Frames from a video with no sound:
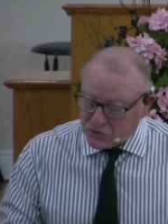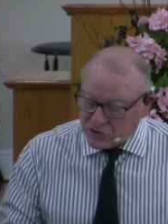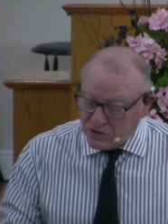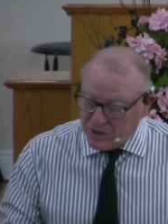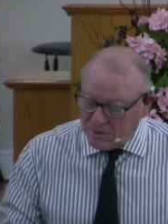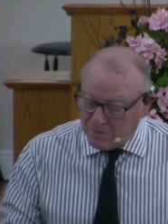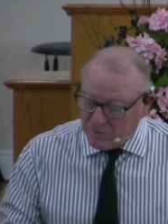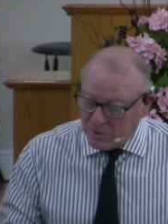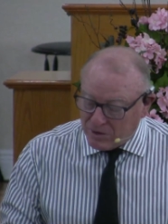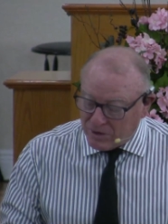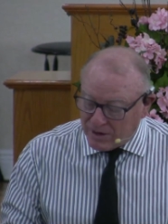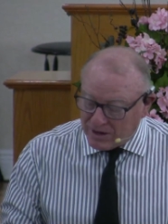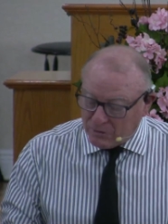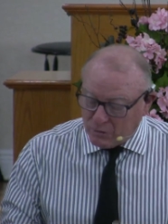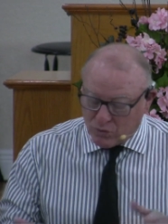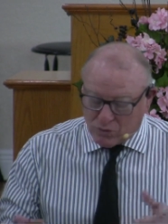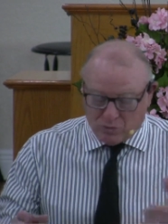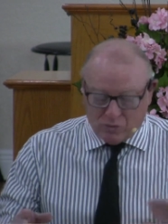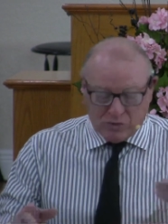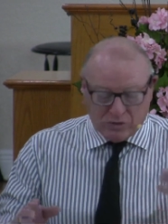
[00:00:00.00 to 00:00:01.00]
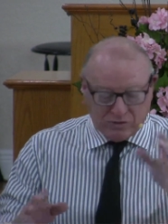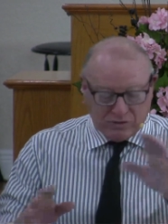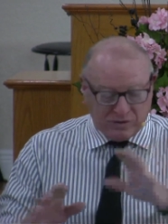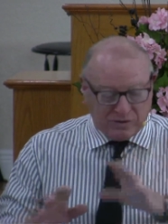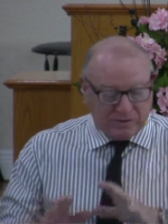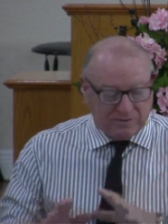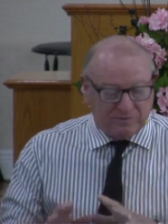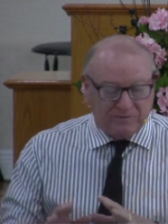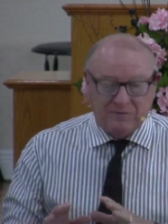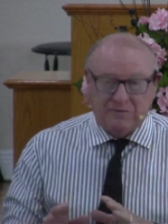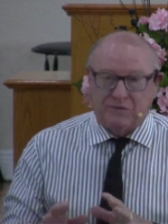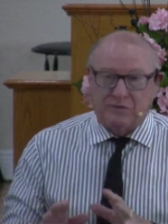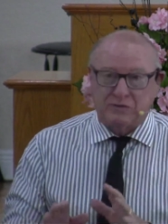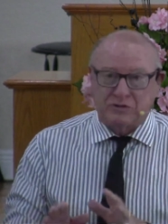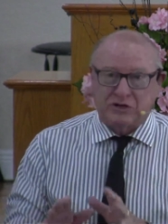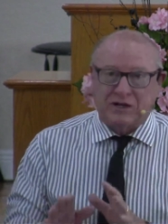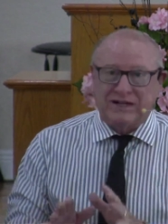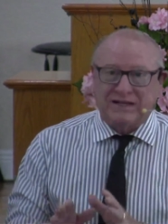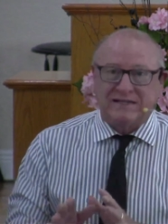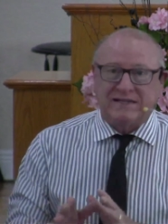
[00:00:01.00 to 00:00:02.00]
number, uh, we're, we're going to, for the
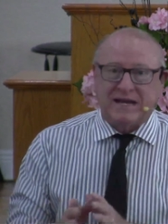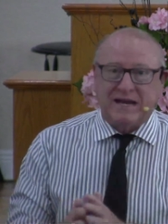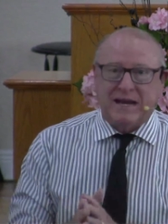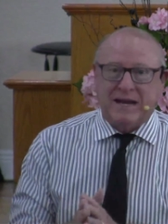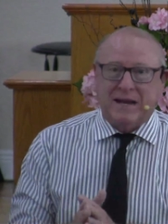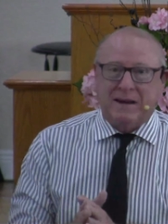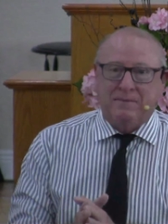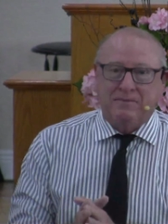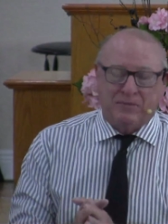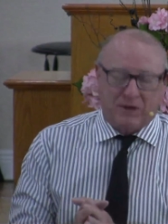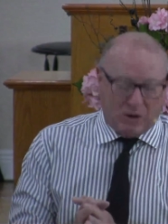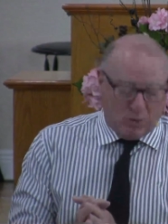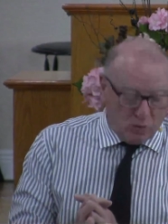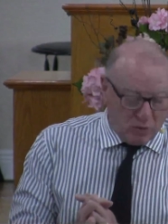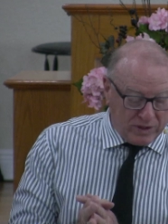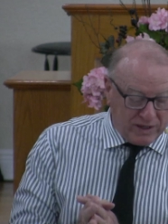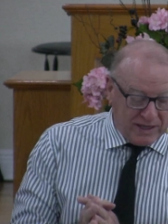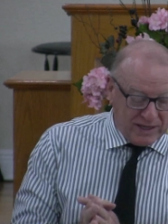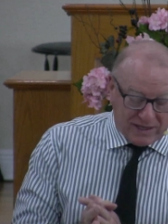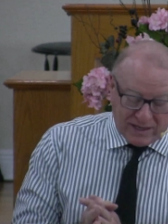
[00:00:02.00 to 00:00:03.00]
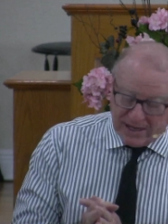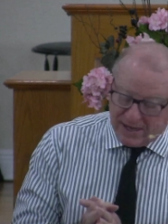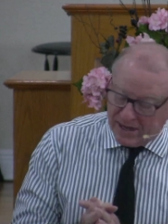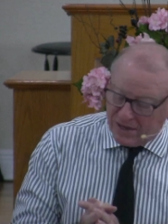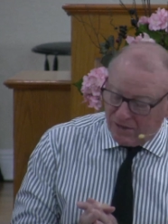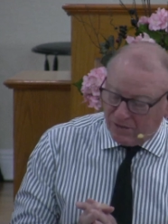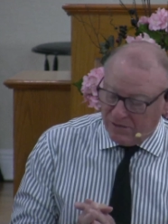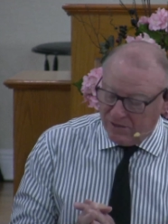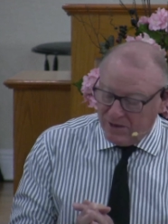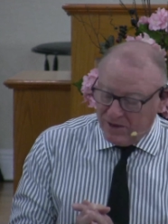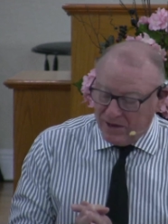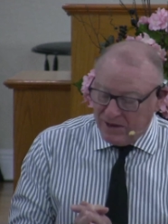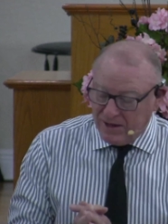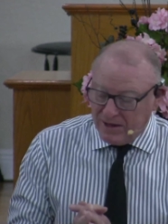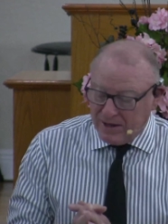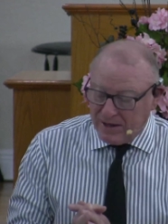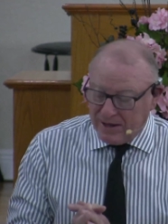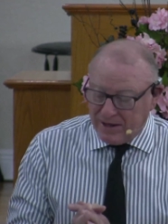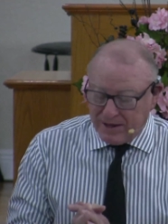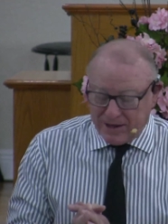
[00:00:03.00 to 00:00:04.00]
sake of time, I want to get down
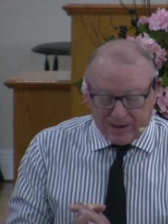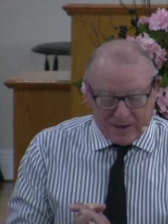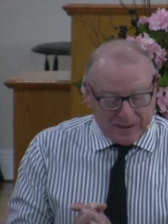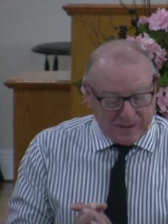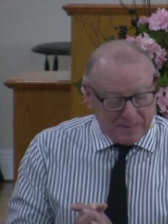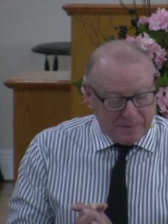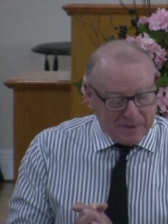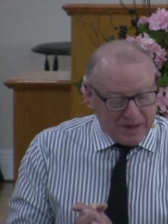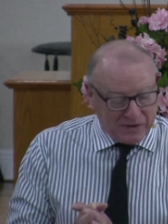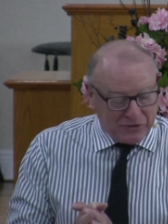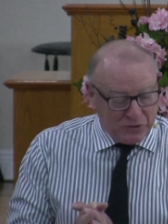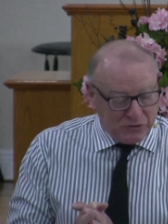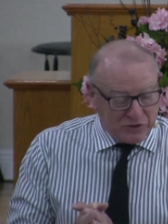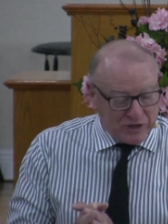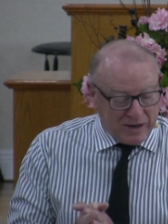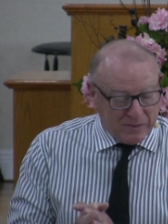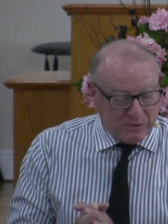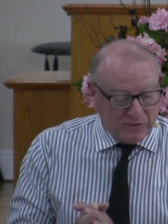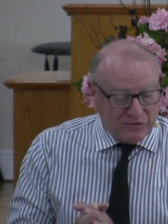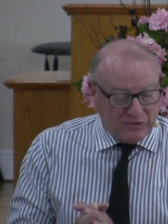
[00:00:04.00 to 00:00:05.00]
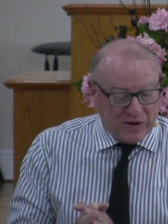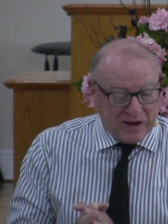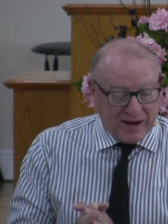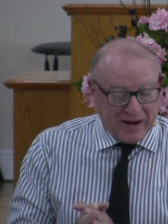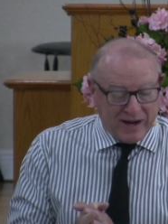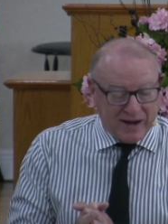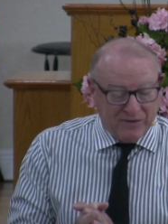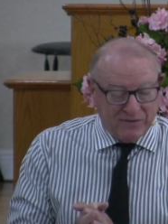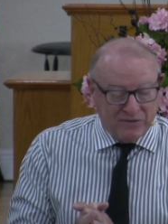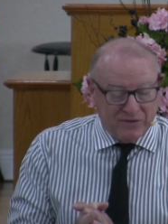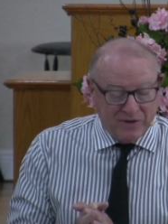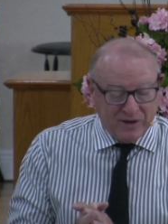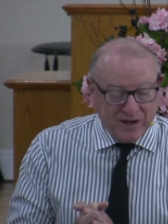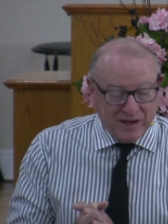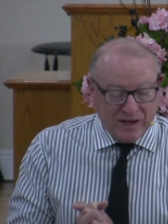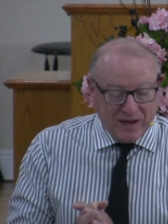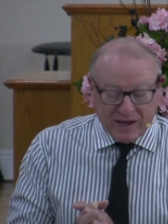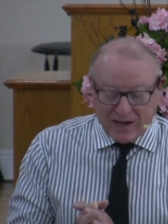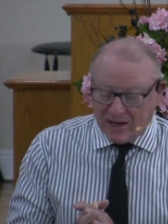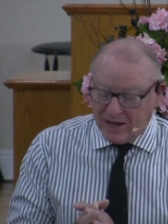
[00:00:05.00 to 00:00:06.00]
uh, Matthew chapter 5
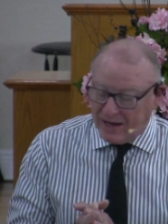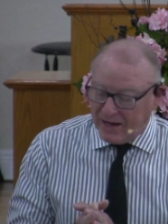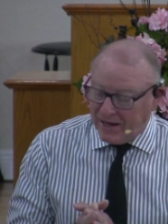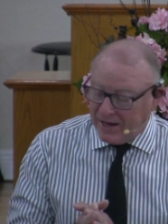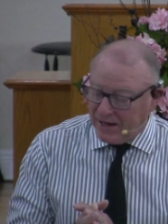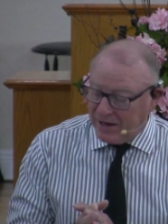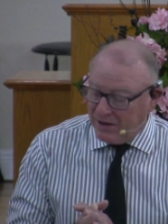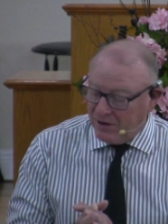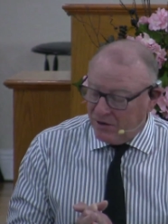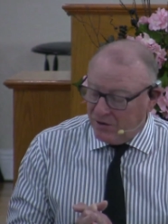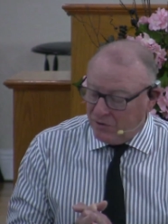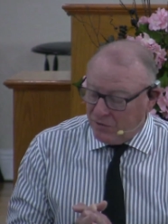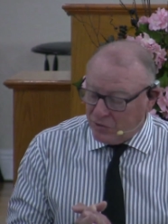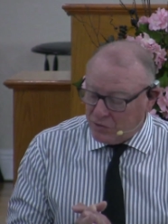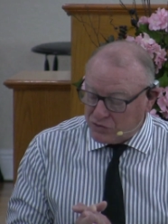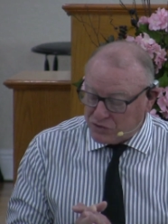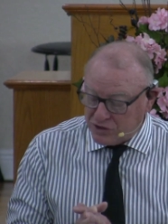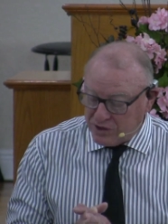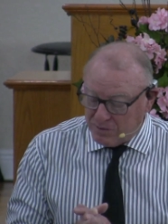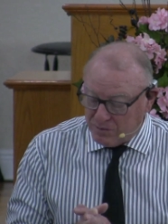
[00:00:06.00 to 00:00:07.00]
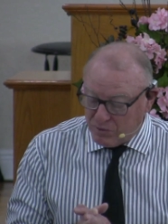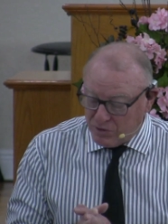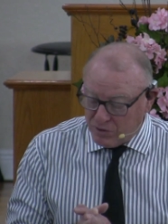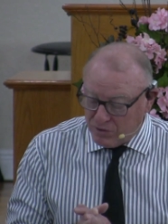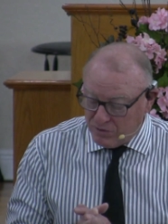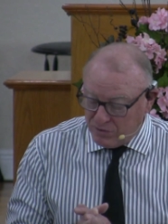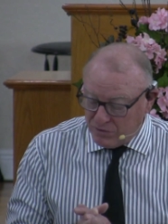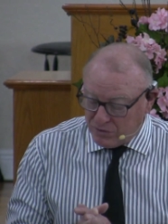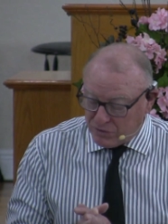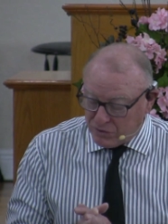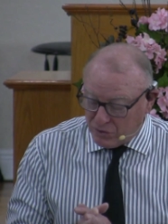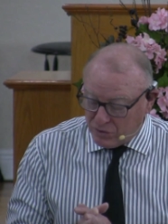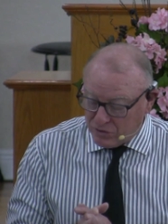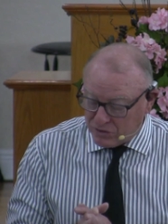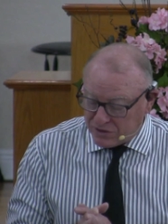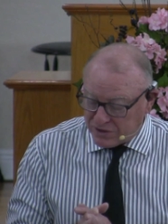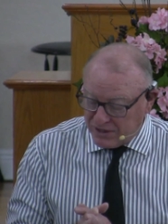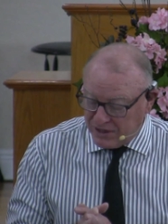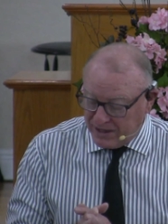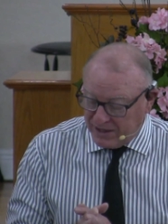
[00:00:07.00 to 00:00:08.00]
and verse number
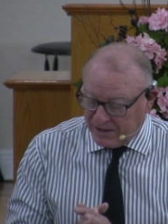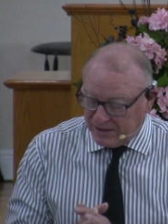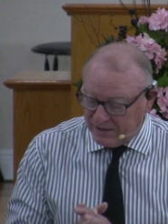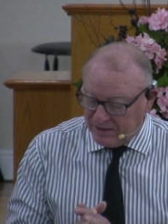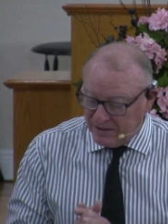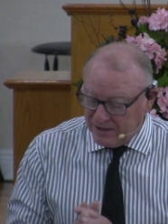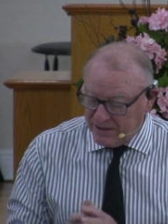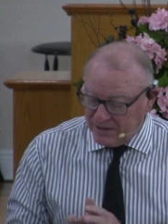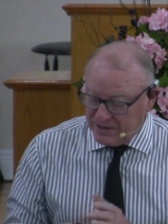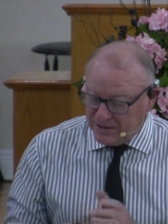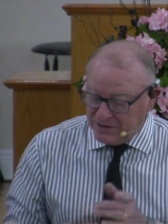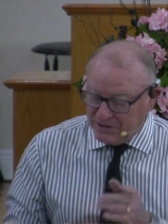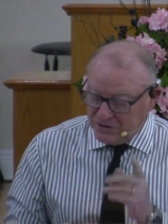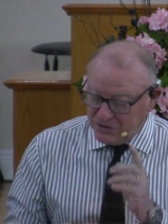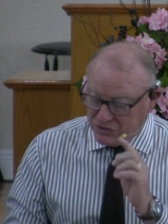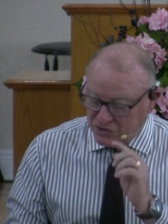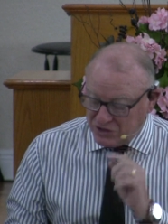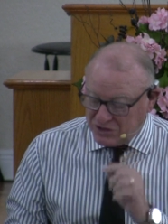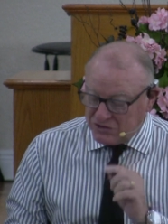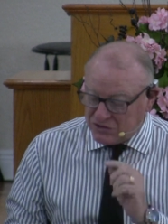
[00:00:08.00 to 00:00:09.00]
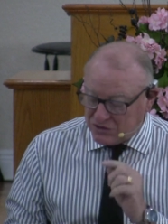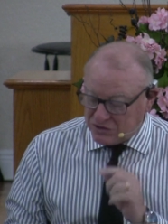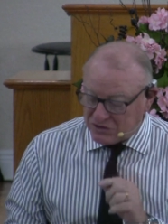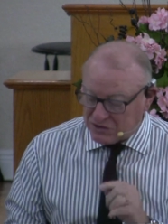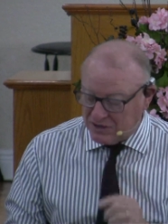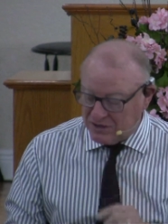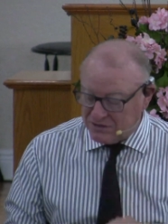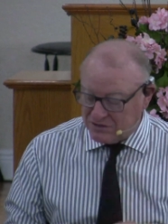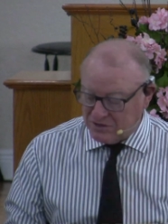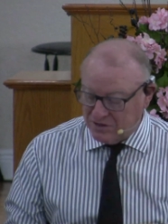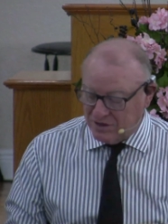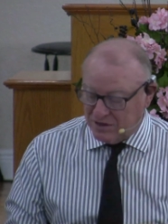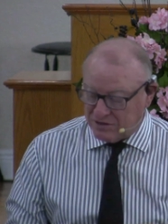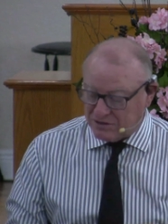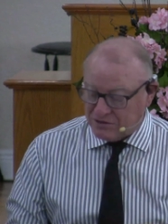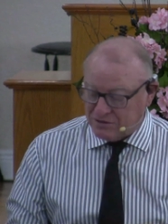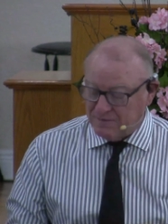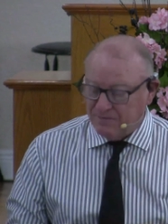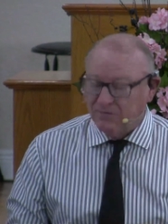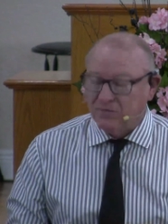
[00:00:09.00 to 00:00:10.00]
13. Jesus says
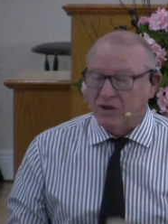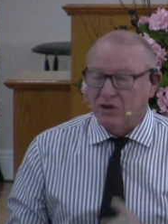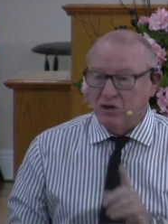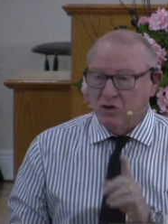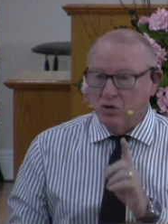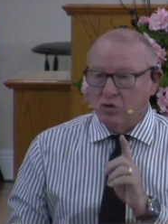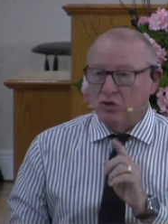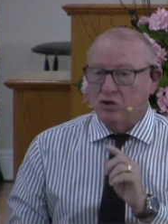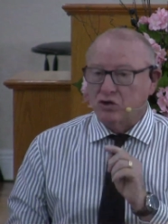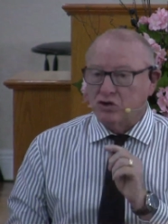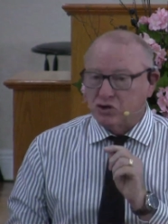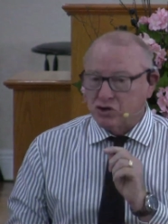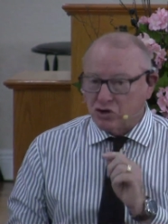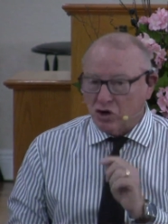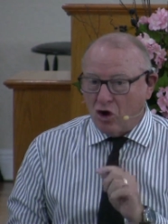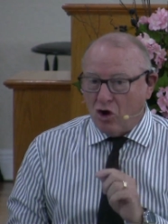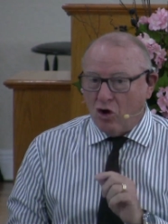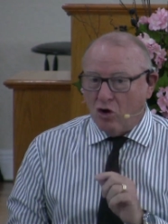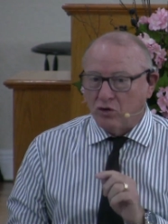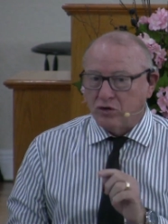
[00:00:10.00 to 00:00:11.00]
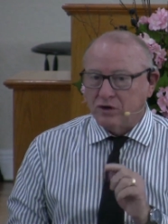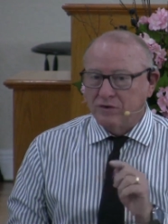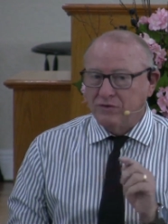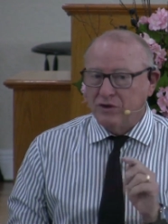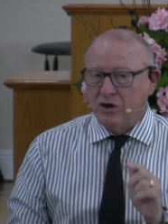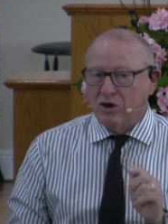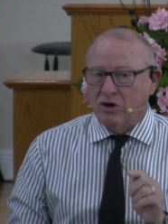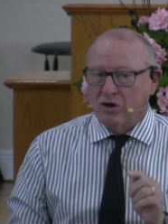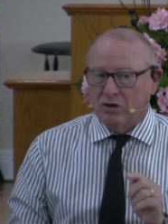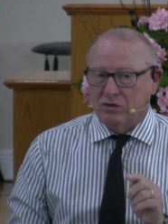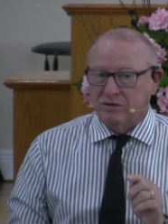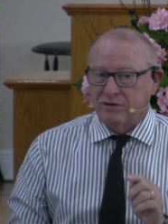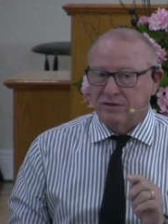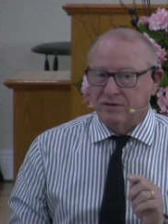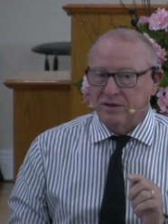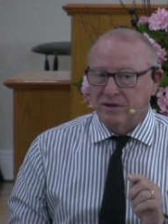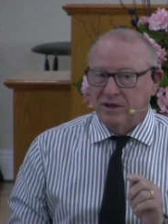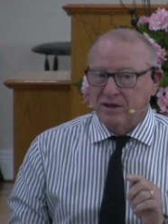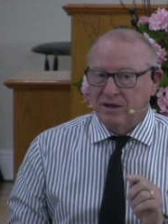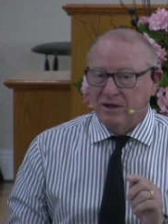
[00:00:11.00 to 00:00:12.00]
this You are the salt of the earth.
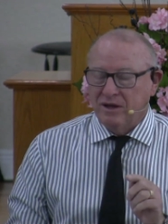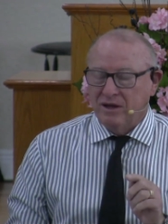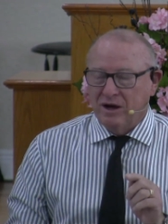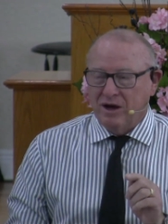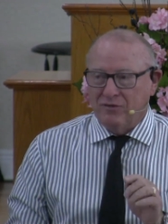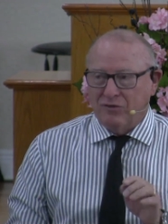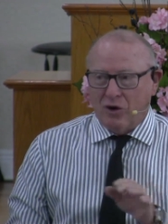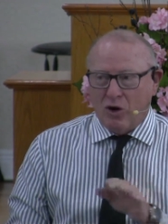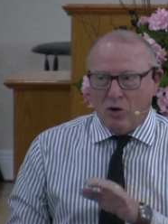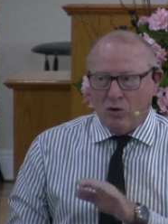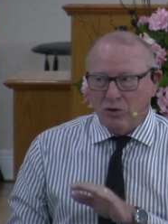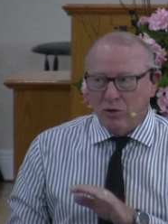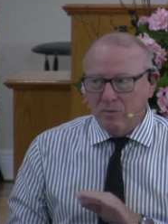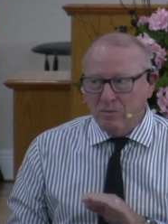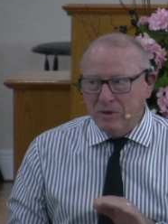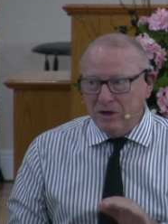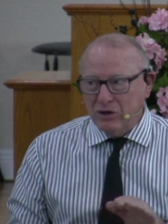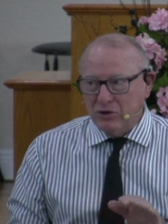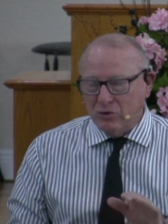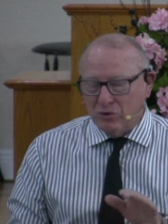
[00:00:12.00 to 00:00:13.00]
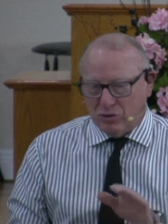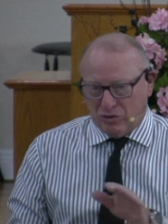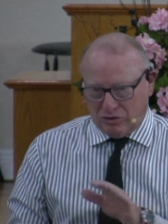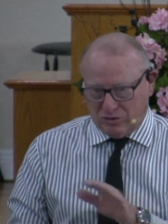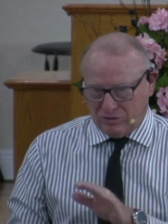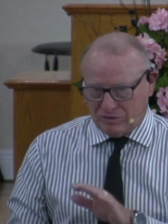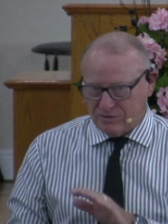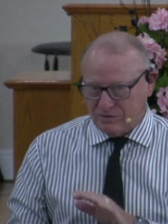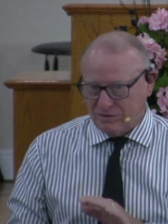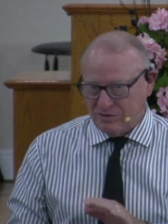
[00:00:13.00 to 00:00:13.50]
Of all the minerals